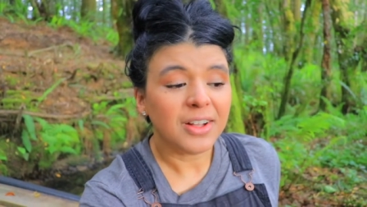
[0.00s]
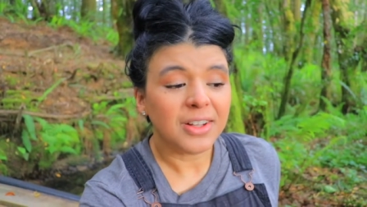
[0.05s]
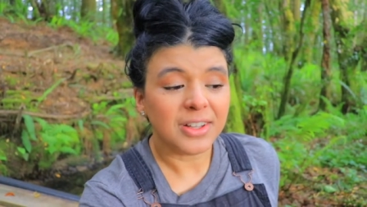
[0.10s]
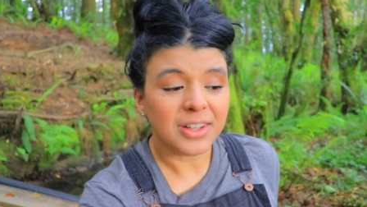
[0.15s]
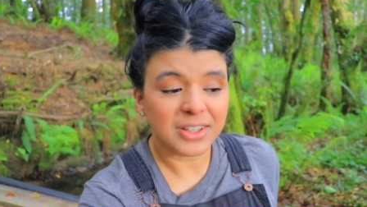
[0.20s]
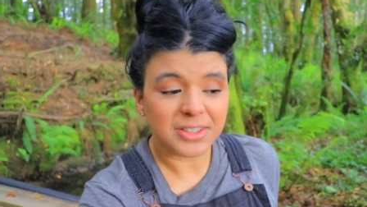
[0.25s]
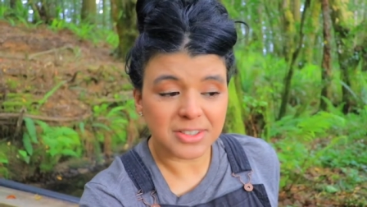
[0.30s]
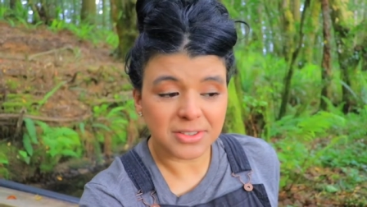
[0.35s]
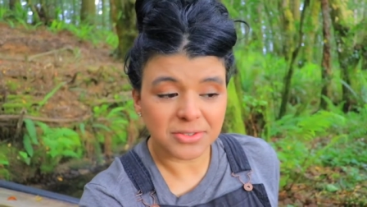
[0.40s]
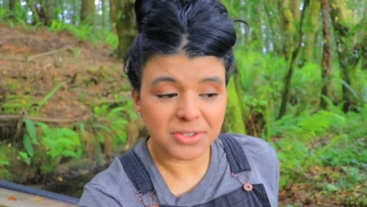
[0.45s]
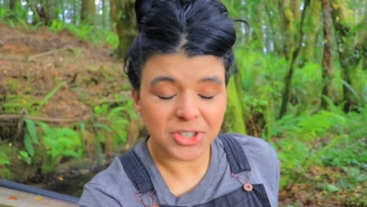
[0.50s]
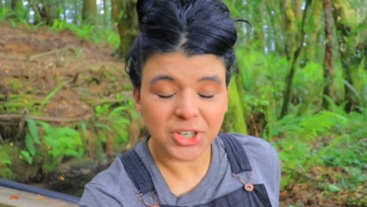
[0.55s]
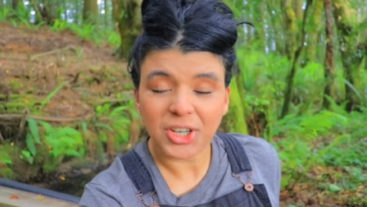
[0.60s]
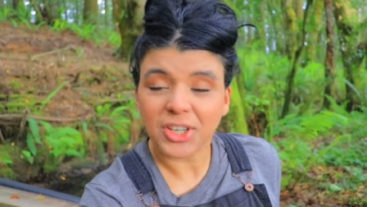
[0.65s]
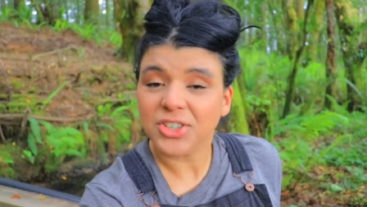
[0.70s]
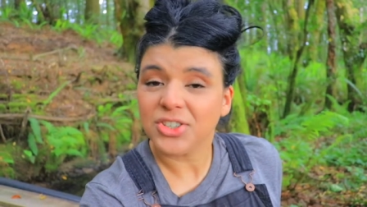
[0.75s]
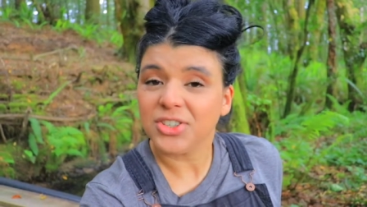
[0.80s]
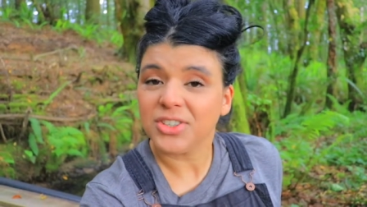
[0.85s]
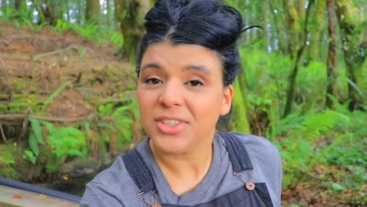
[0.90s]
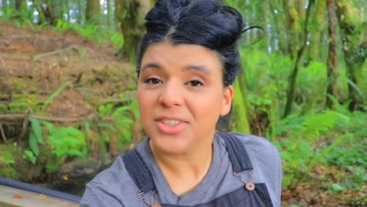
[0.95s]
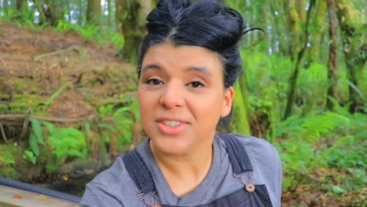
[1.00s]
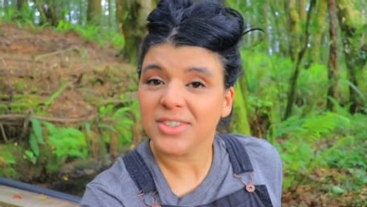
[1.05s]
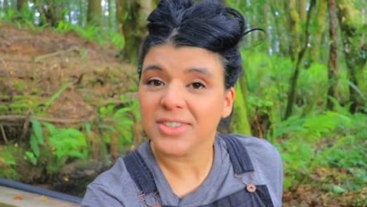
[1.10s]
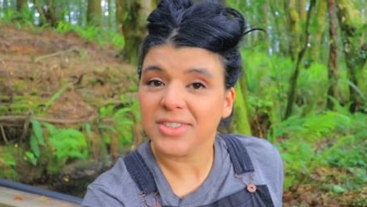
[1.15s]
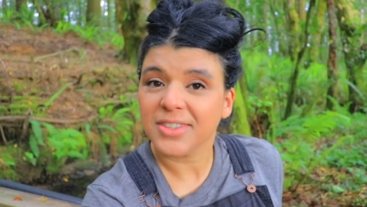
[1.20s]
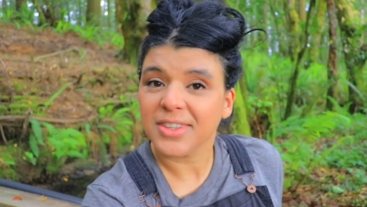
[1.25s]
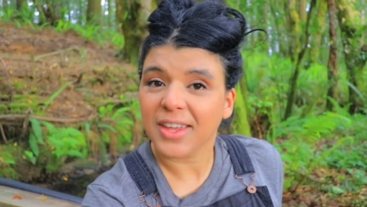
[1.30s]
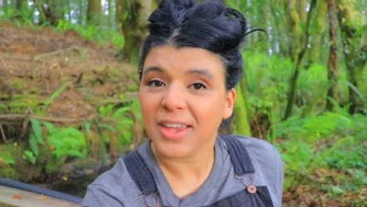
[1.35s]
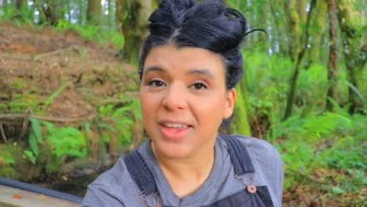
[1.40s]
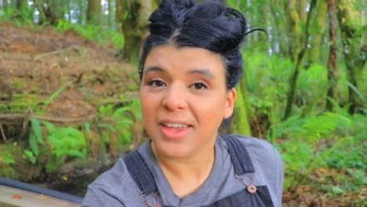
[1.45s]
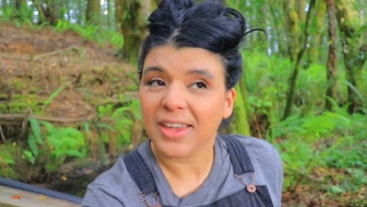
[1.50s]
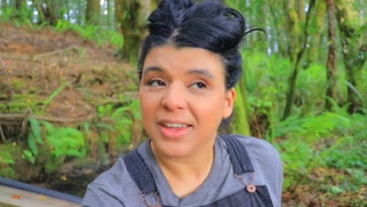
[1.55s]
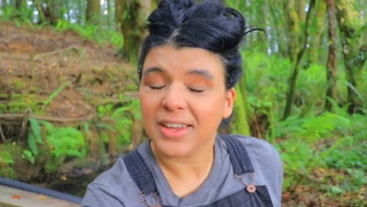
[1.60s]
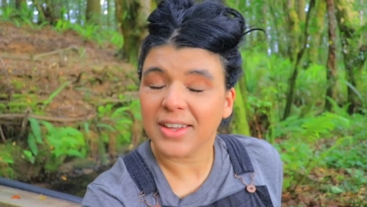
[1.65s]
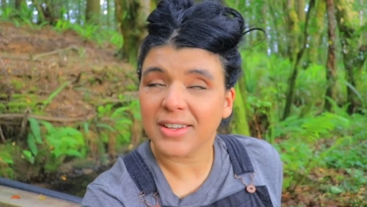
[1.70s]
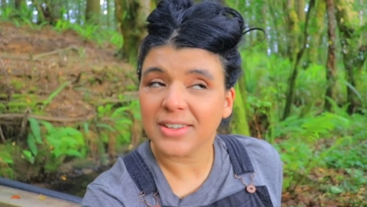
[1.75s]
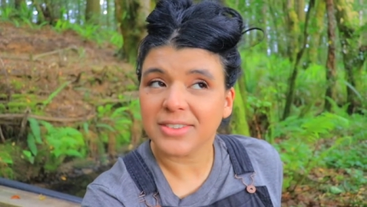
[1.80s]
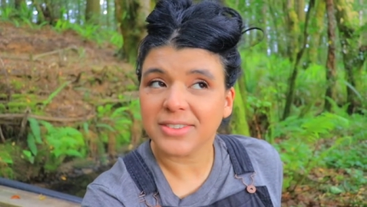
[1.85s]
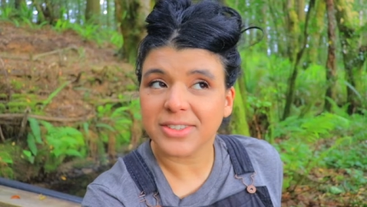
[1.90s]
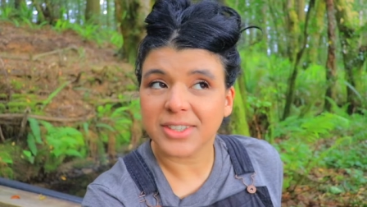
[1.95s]
lots of changes
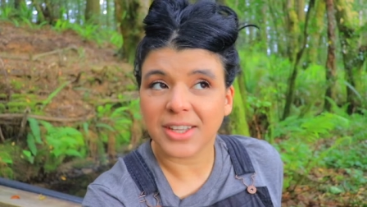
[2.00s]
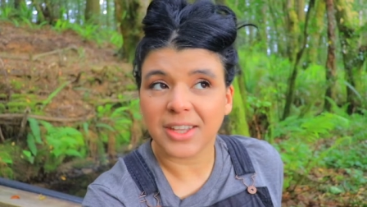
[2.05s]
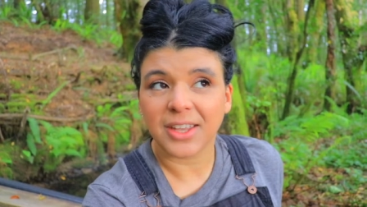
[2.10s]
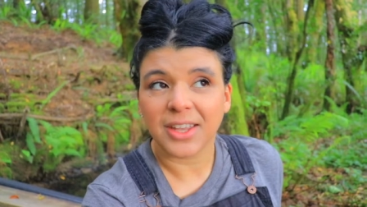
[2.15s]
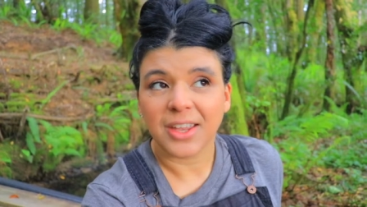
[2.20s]
and